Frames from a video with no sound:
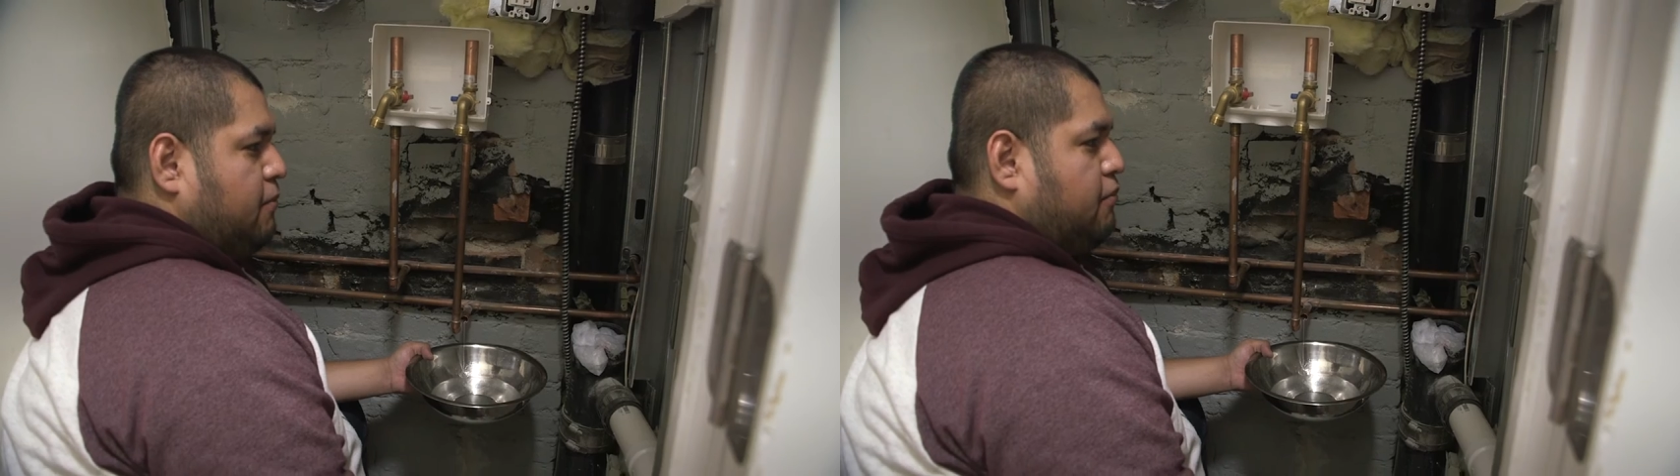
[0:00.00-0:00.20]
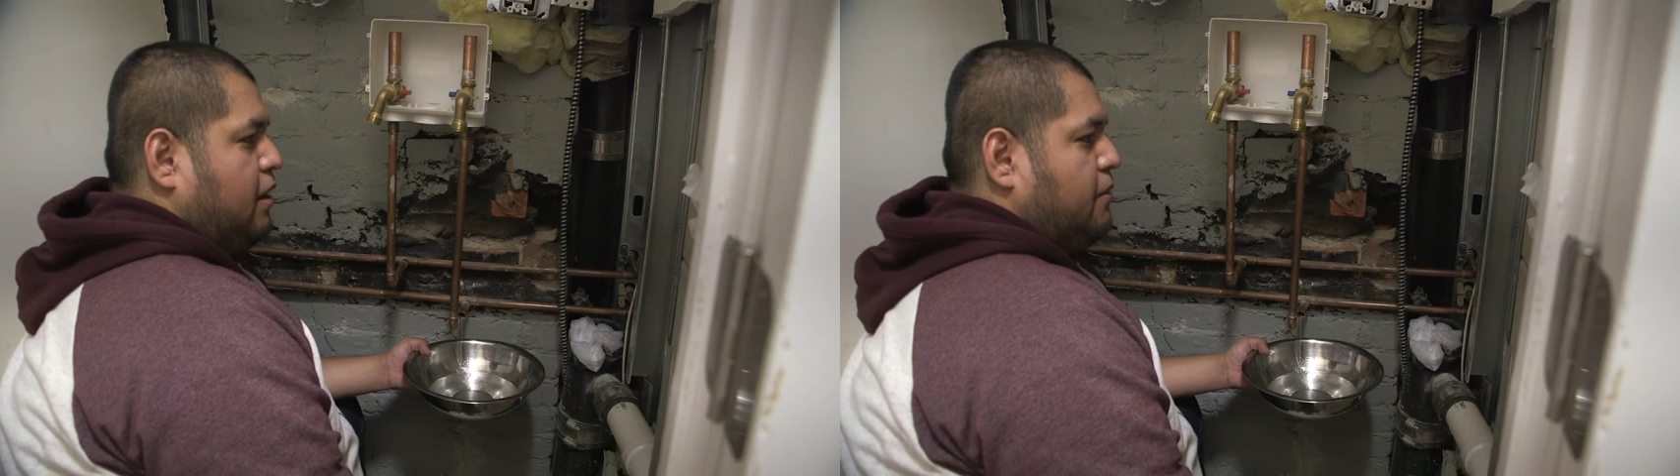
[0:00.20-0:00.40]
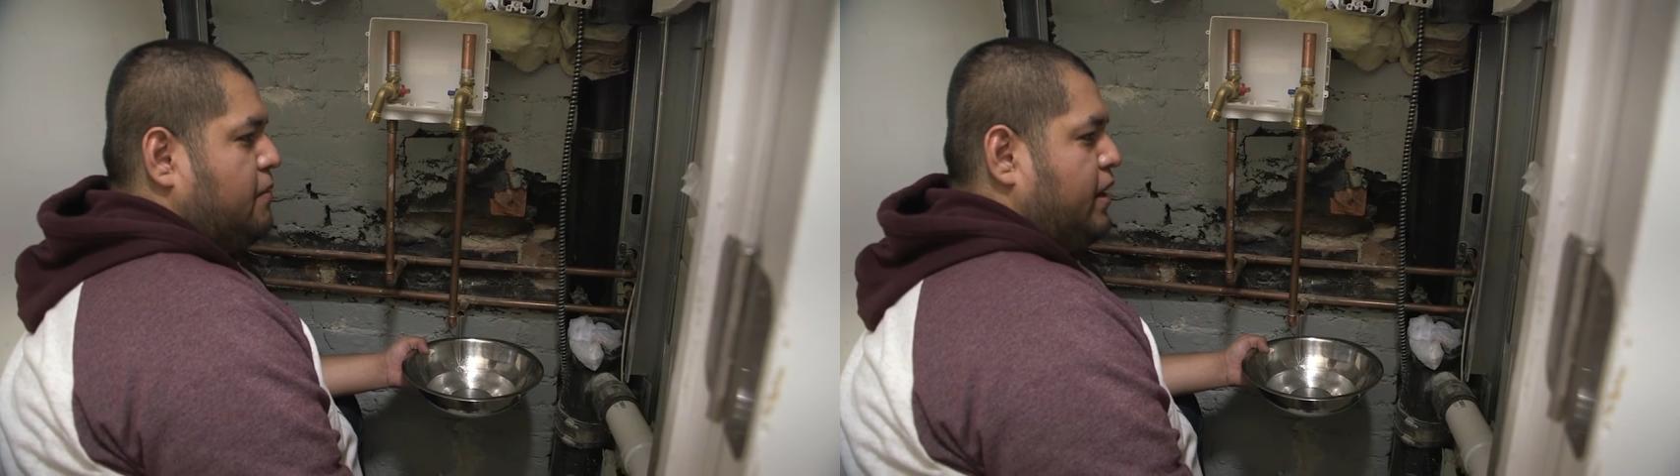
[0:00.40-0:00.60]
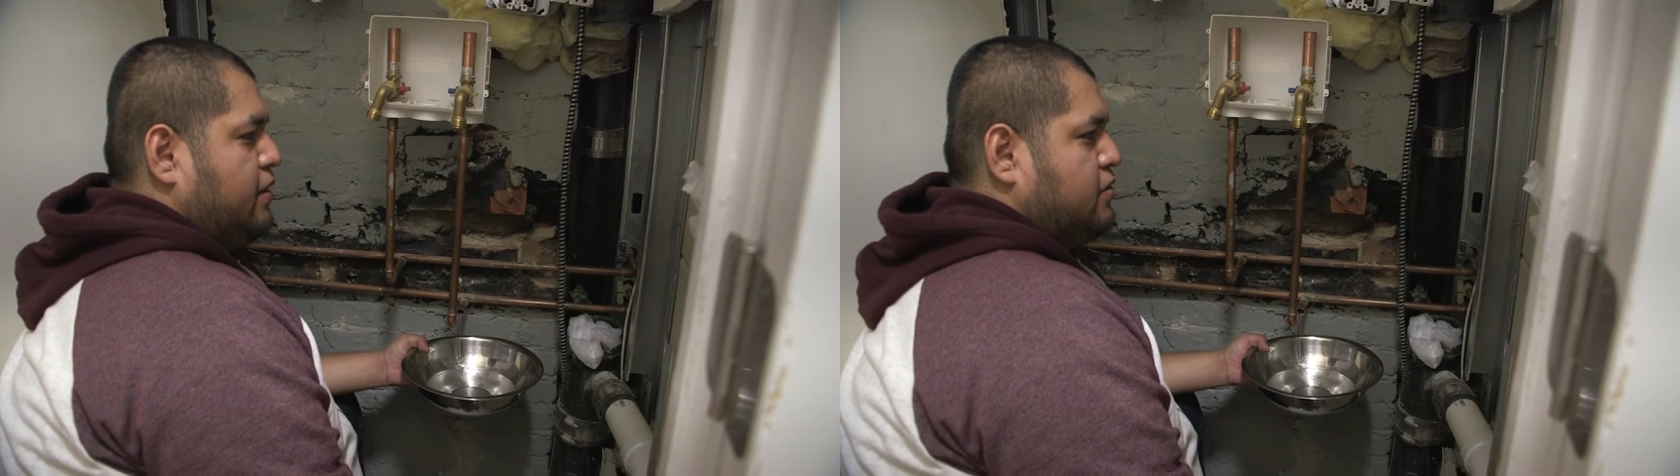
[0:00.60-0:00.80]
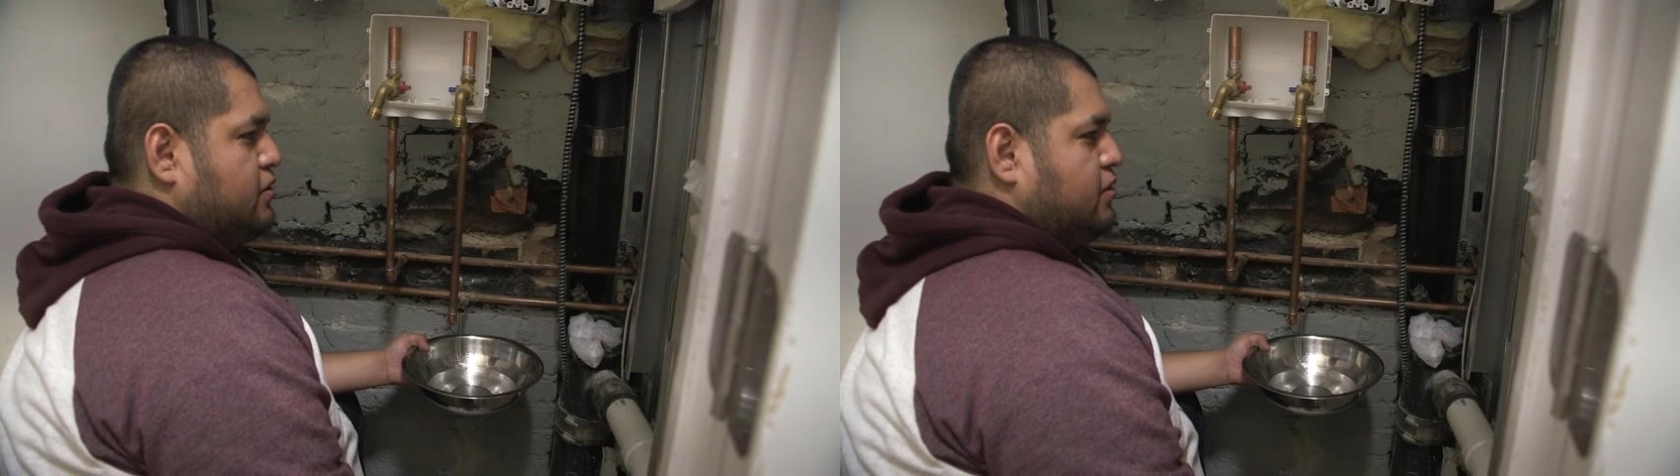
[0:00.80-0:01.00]
a property
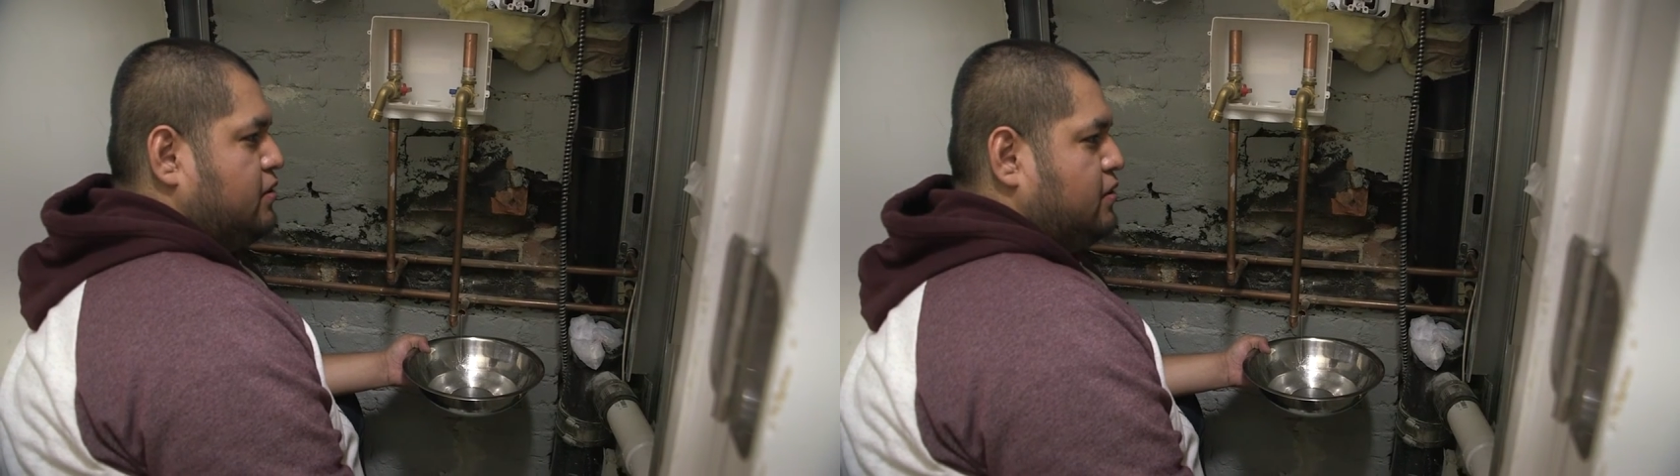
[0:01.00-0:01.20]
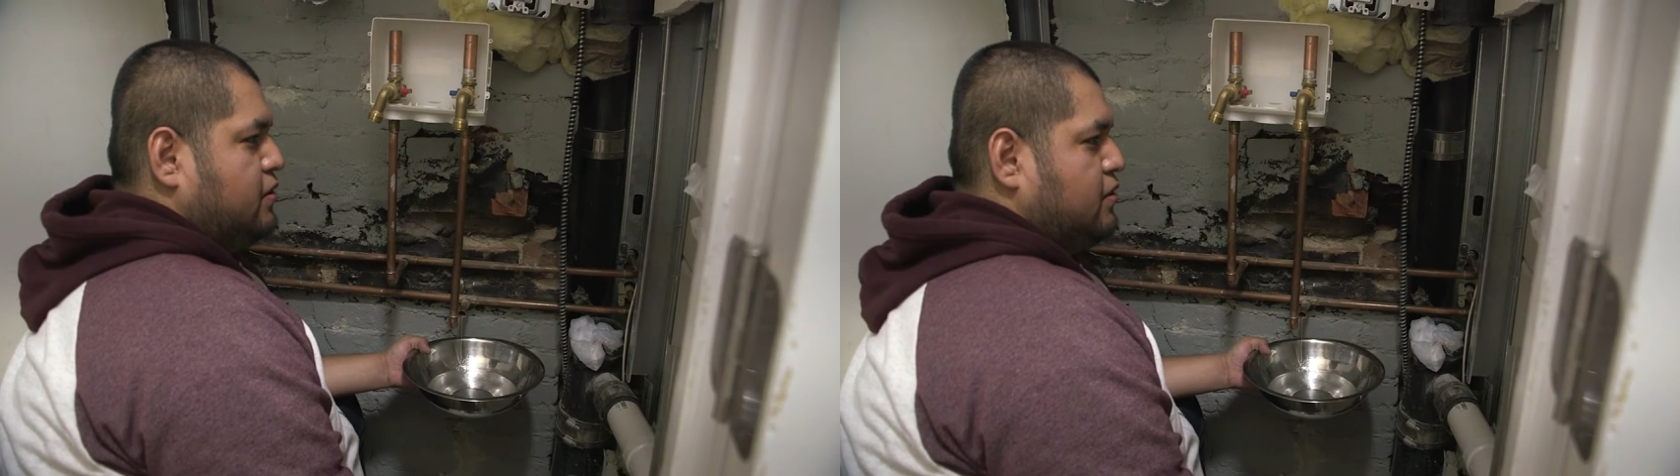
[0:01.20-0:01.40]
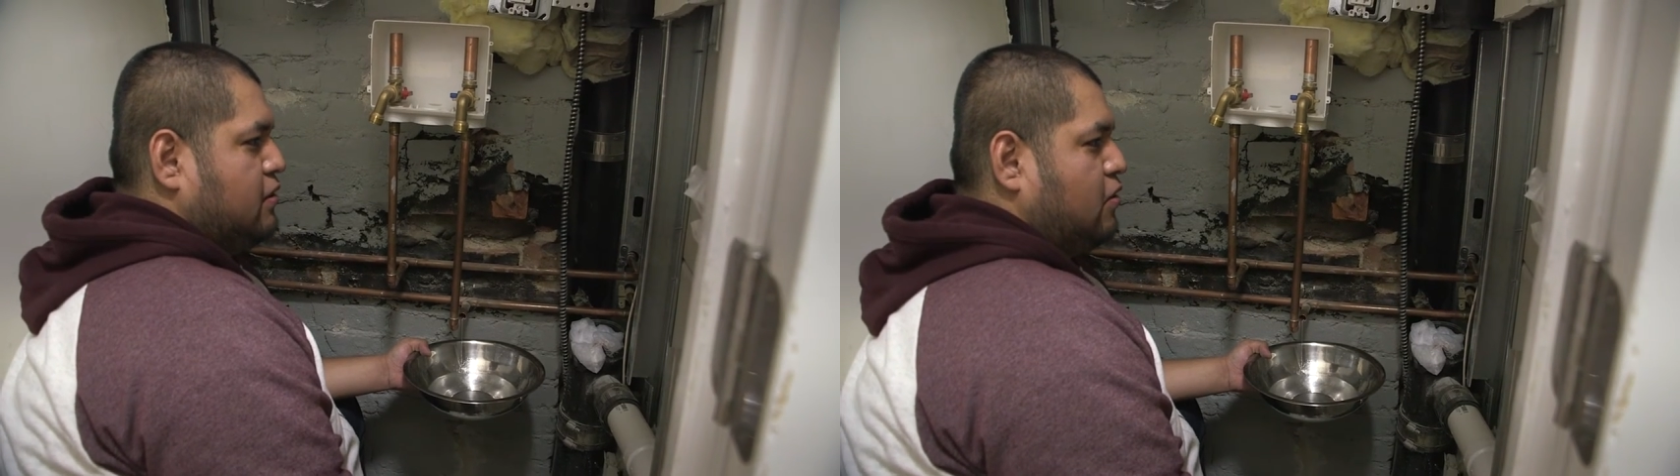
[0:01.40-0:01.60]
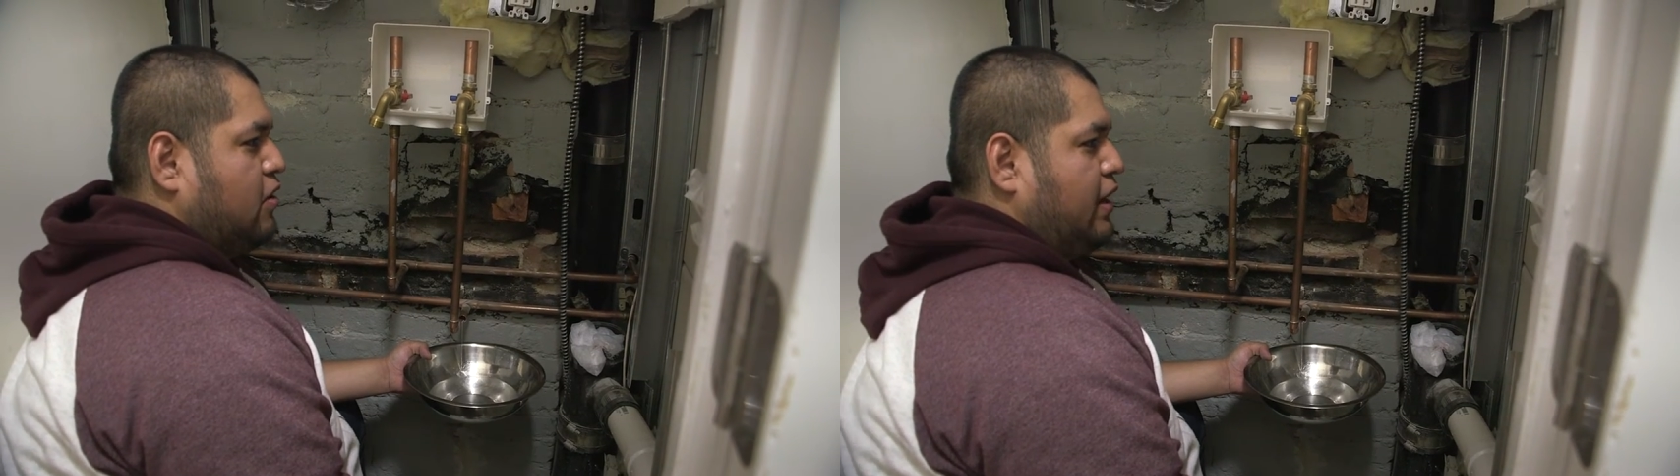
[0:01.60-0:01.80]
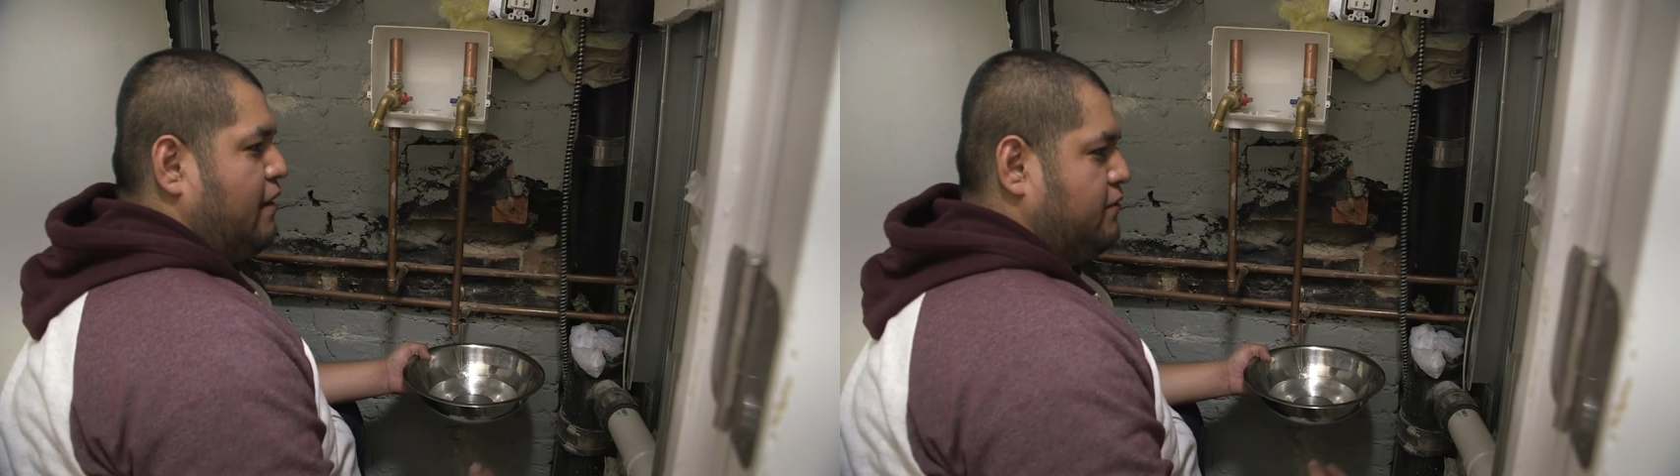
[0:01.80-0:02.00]
manager
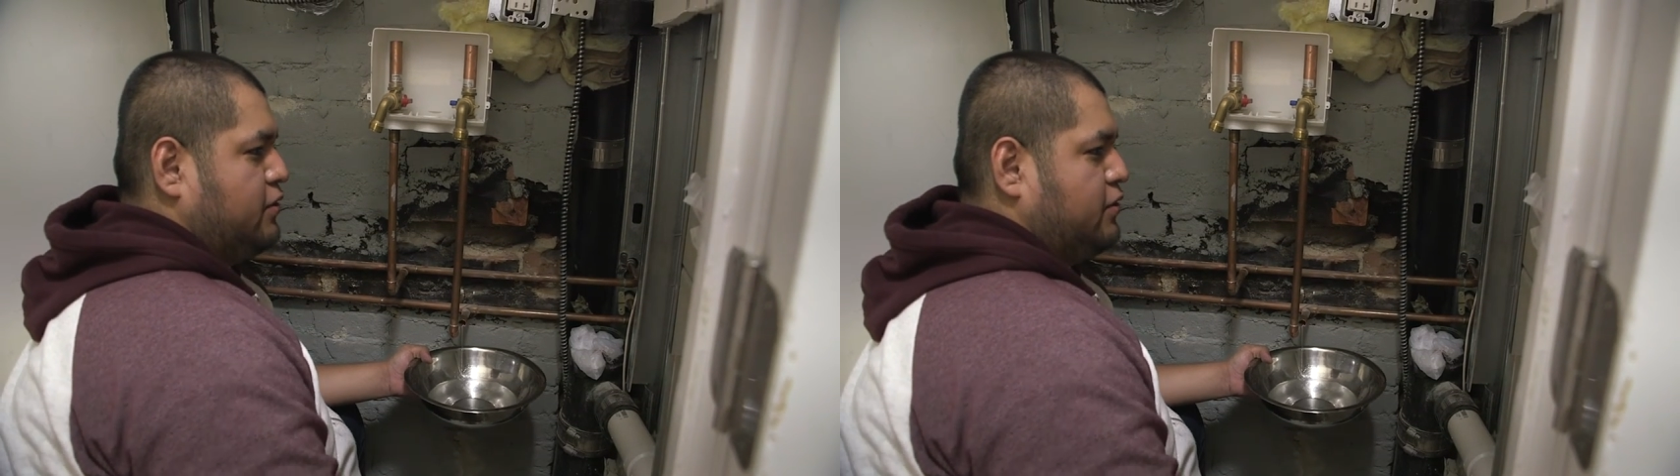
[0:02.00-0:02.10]
or having